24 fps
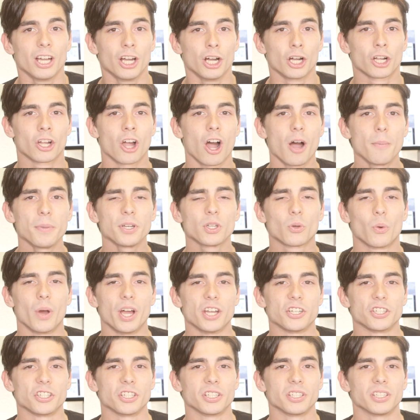A common
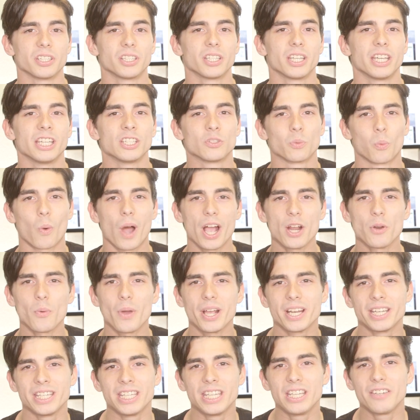question is why do
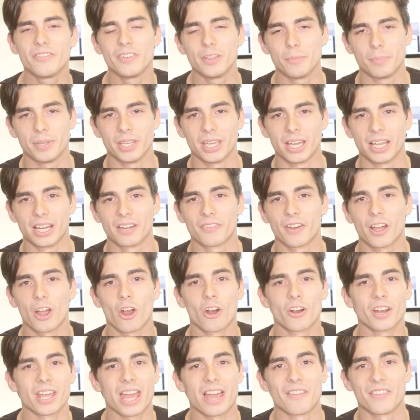I need VPN if I
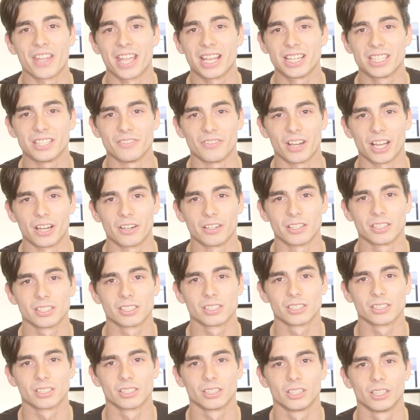already have
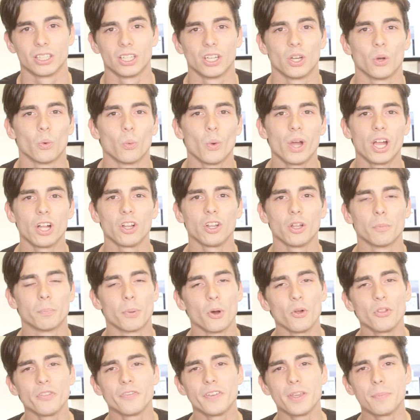antivirus? Well,
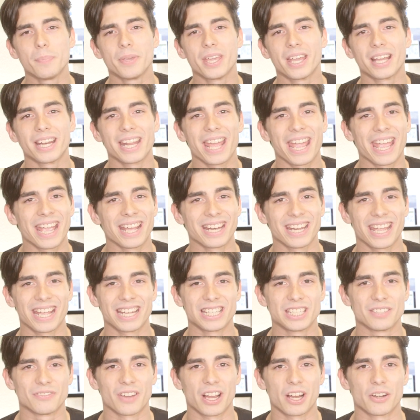both VPN and
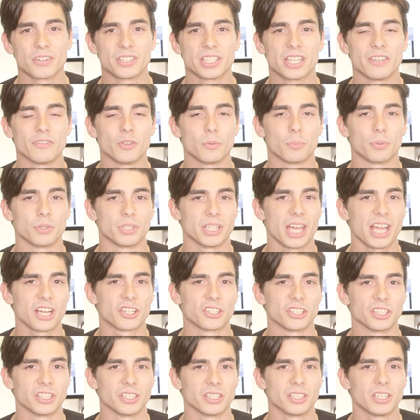antivirus give you
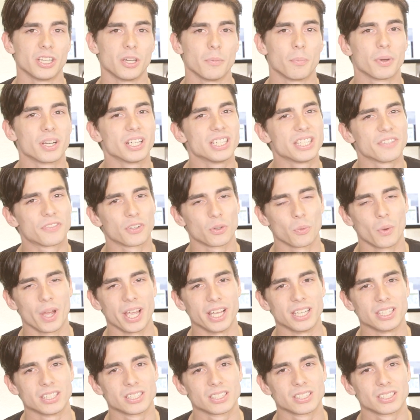protection, but in different
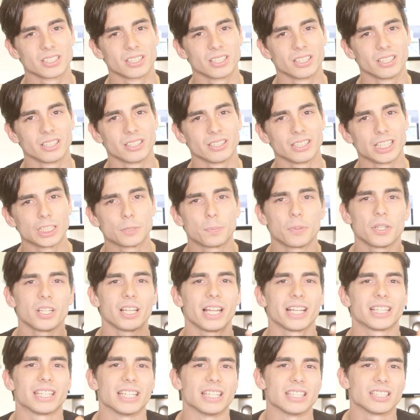ways. Let's put it
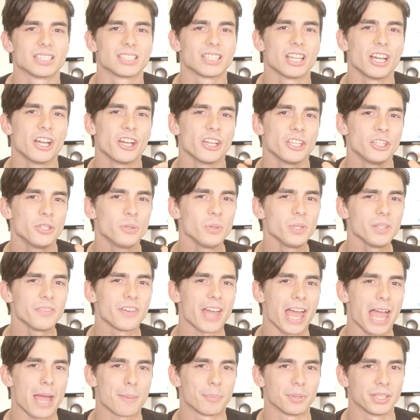like this. You live
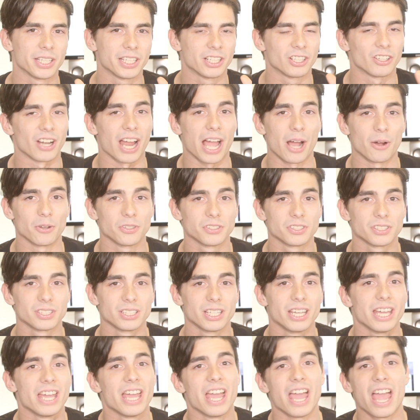happily in your house.
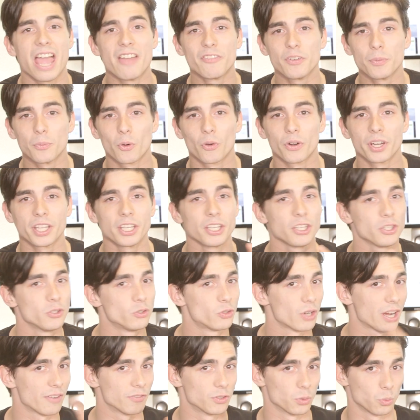Every morning, you
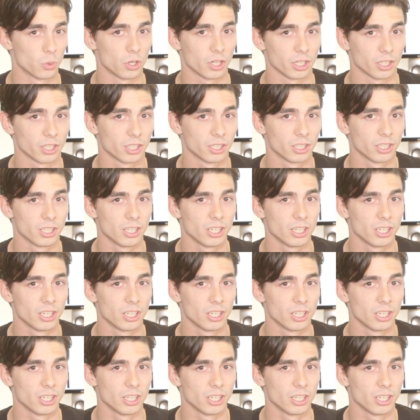drive to work.